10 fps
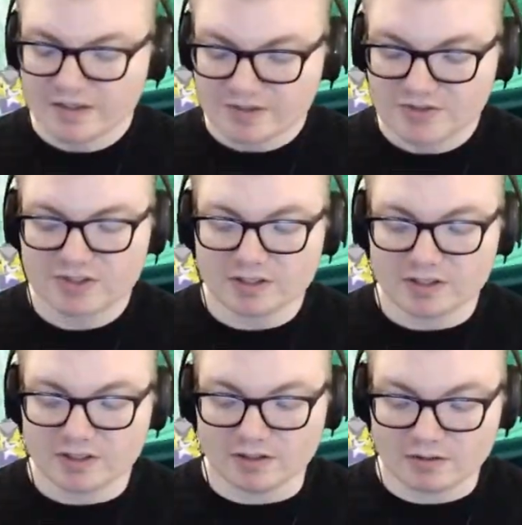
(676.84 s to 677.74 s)

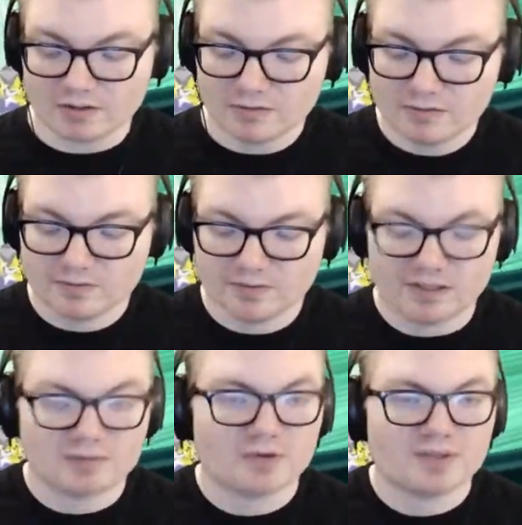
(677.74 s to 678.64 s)
So
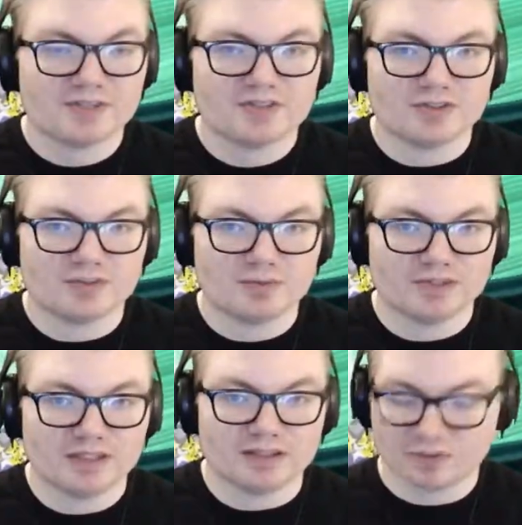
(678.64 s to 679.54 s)
I'm going to put
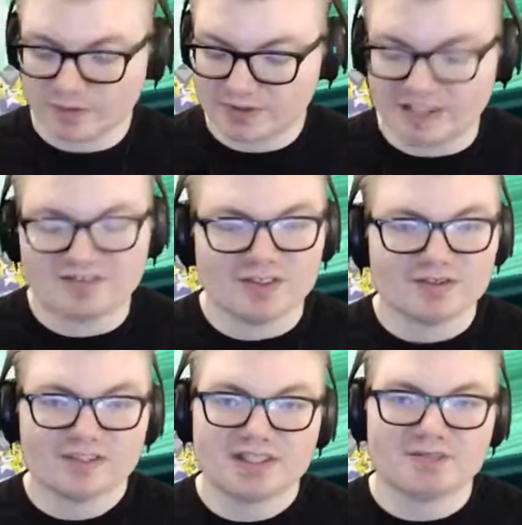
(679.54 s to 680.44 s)
down a quick save, and
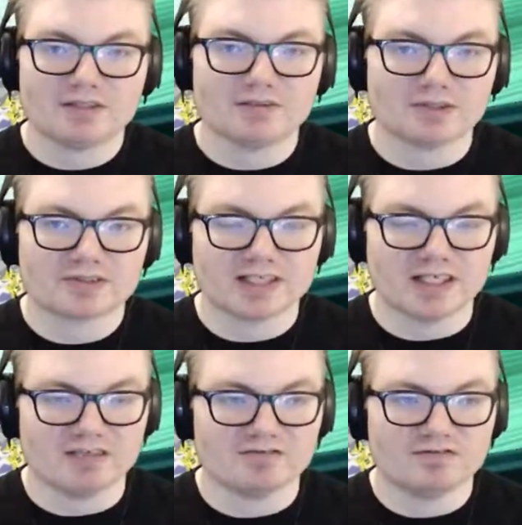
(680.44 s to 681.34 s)
you'll see me quick
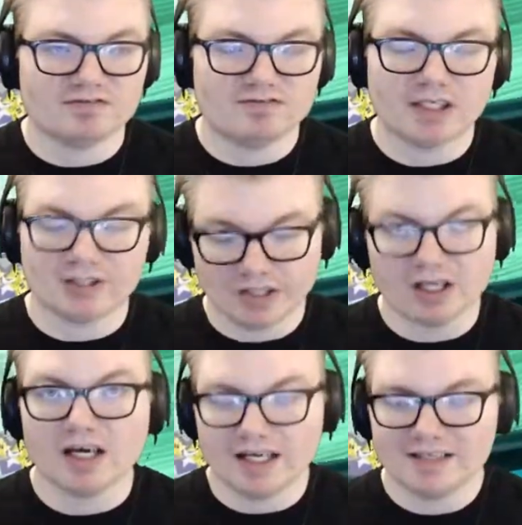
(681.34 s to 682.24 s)
save a
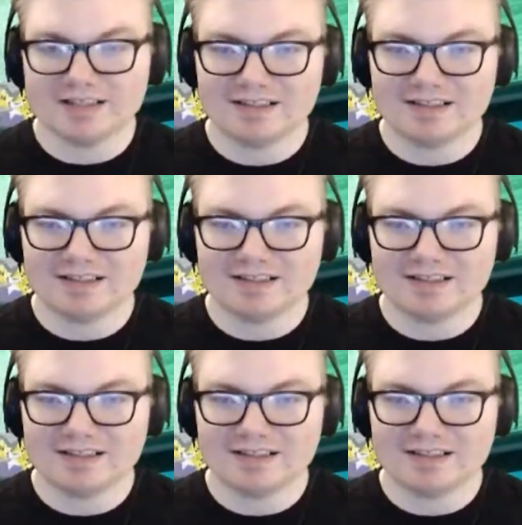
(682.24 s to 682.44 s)
lot